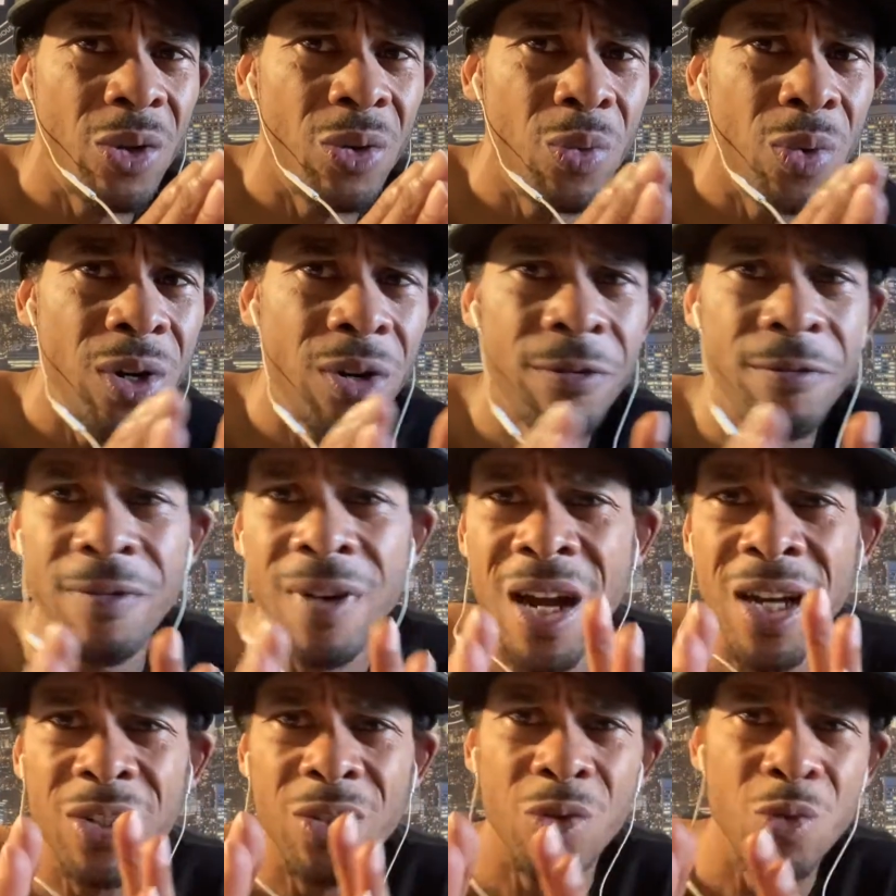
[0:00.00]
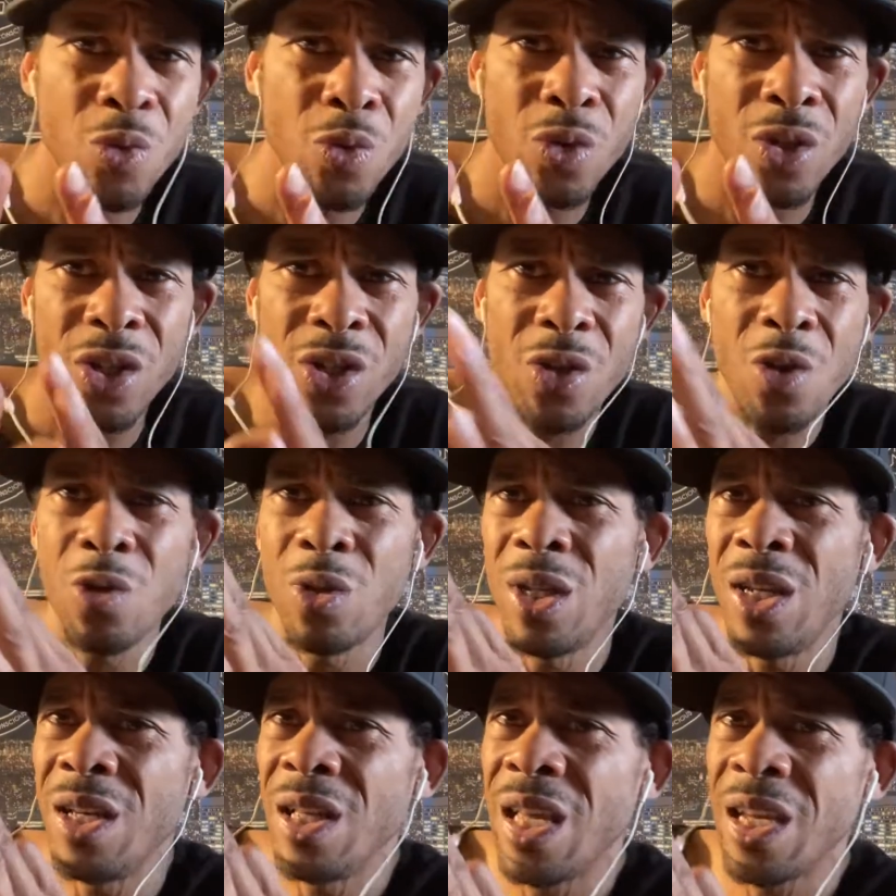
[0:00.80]
where Fox News is
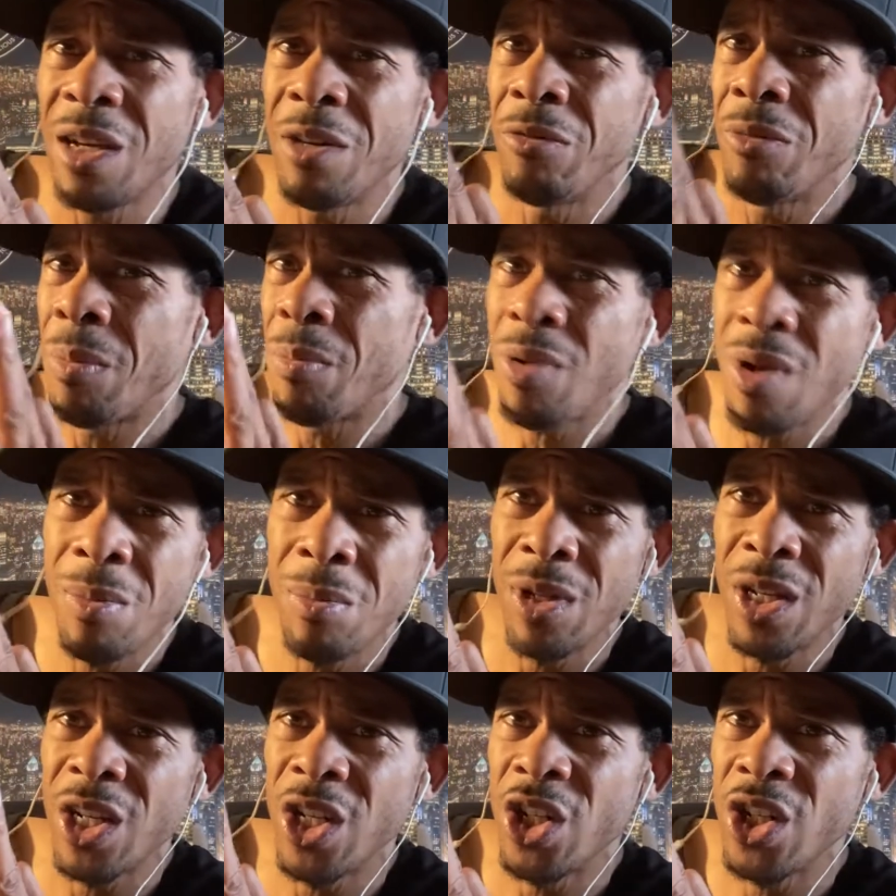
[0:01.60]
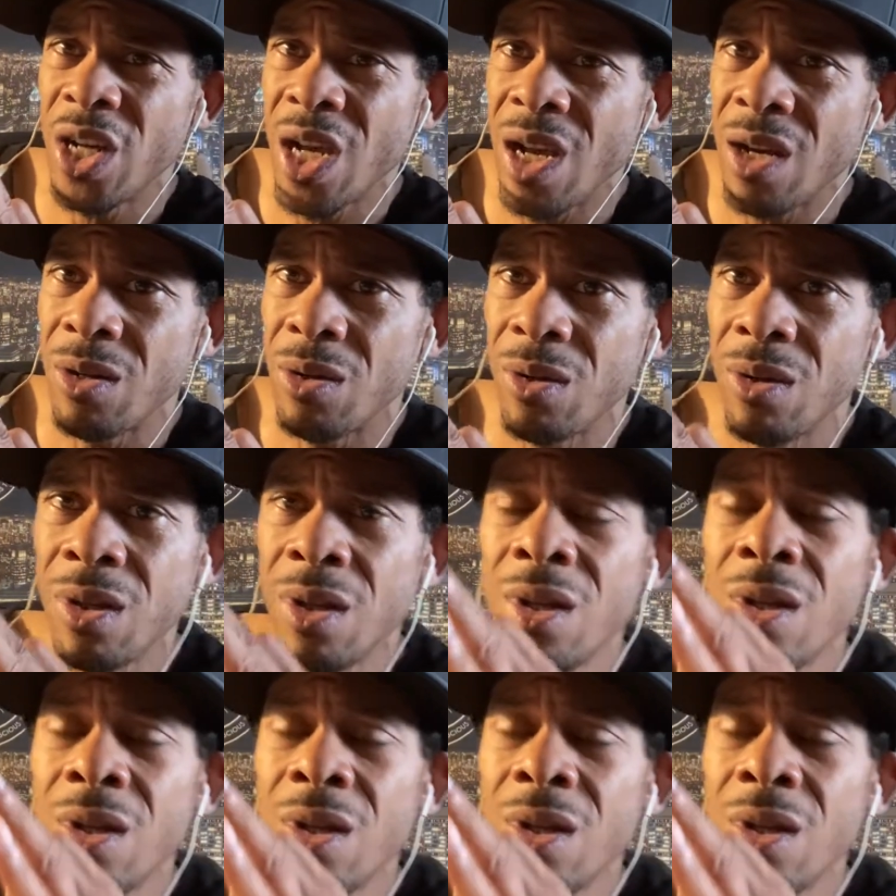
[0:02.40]
only like a Republican channel.